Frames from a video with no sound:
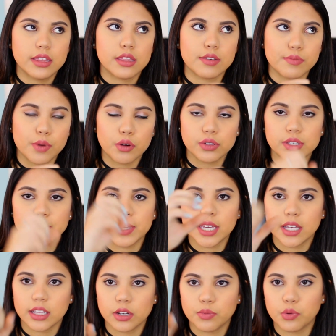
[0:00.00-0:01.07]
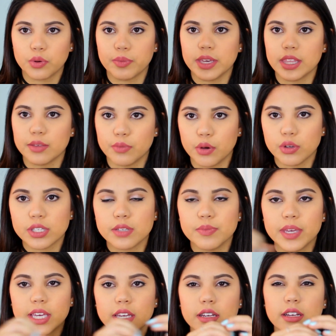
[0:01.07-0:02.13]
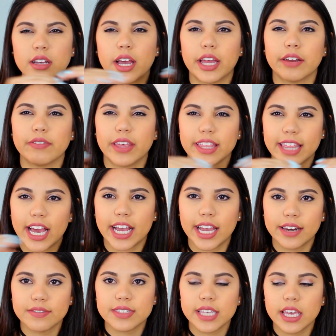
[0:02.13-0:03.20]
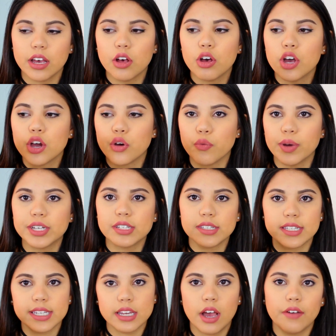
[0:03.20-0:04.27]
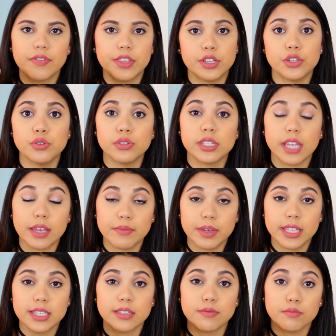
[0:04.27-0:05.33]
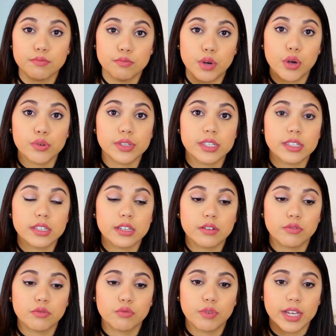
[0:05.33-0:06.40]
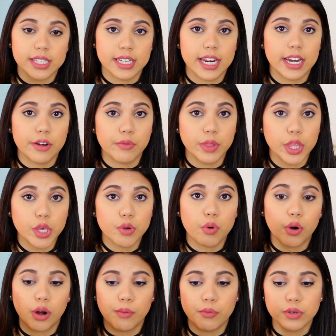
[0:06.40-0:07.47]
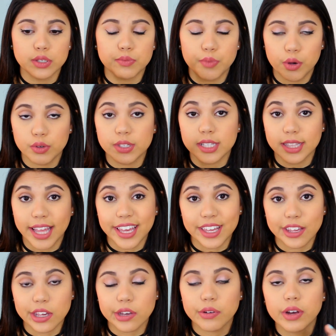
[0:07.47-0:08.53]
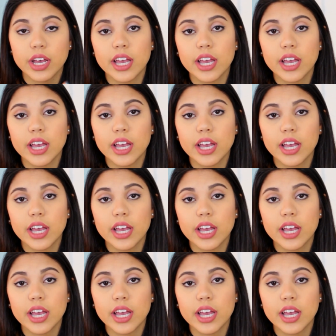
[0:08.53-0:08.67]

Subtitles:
the most me, a little more me, the most me, kind of like that kind of scale, which of the 2 statements most resonated with you or was most like you.